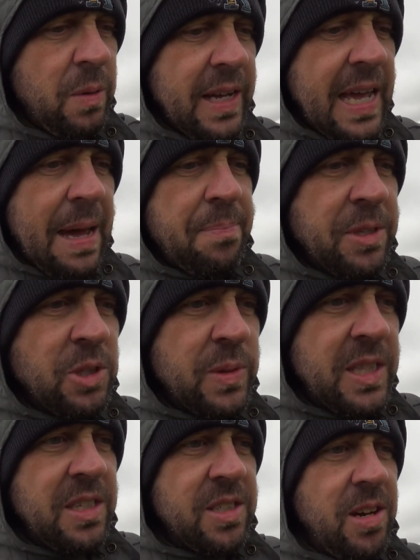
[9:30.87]
what happens
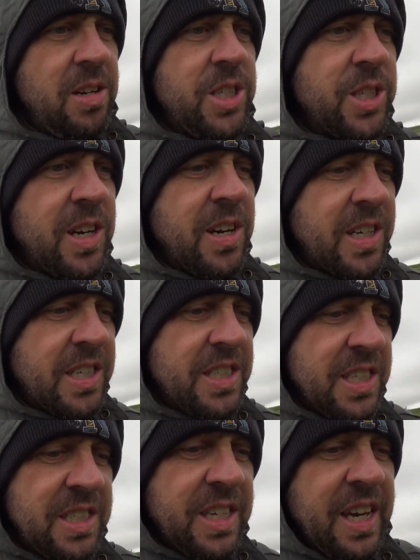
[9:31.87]
with these larger
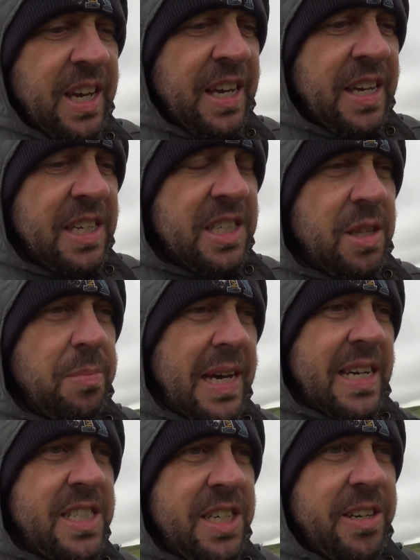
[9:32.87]
carcasses is the
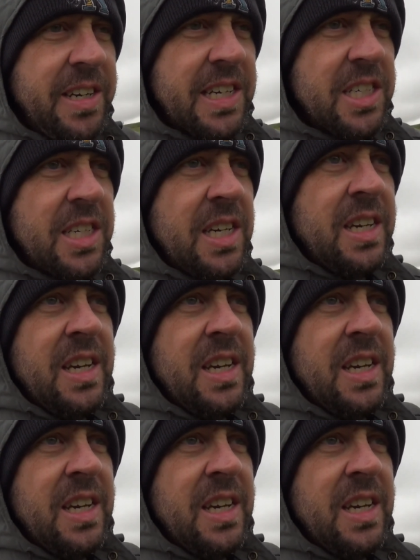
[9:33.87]
bacteria